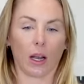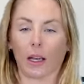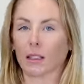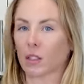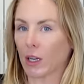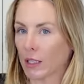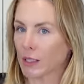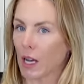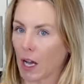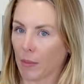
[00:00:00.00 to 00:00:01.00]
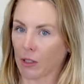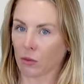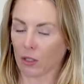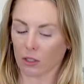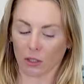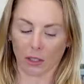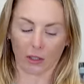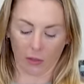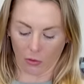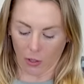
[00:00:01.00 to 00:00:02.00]
to try because there is the hummus with the chili
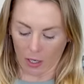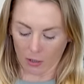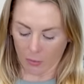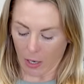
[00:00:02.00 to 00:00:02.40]
onion crunch,